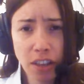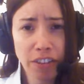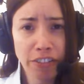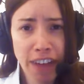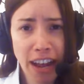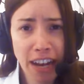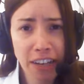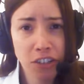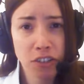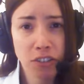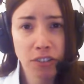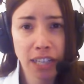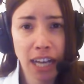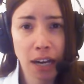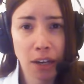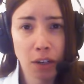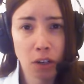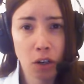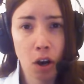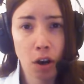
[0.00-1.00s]
these other factors are
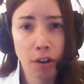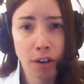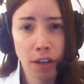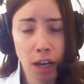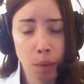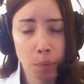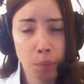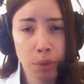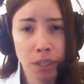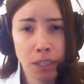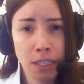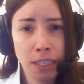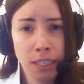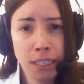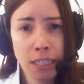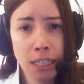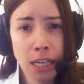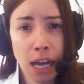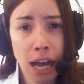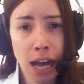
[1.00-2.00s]
kind of caught up.
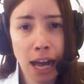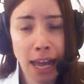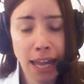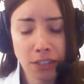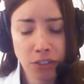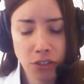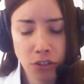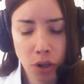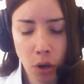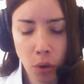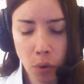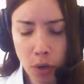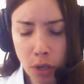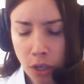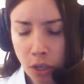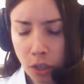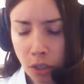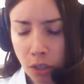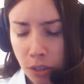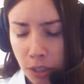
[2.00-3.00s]
And so,
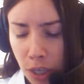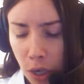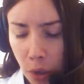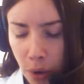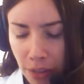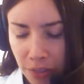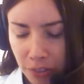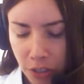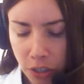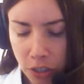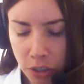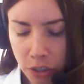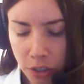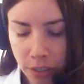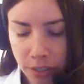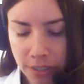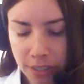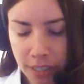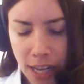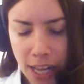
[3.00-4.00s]
you know, at the
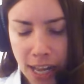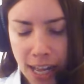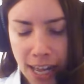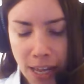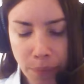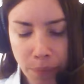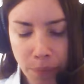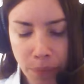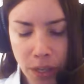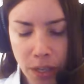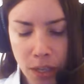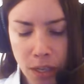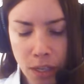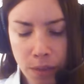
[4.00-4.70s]
current time,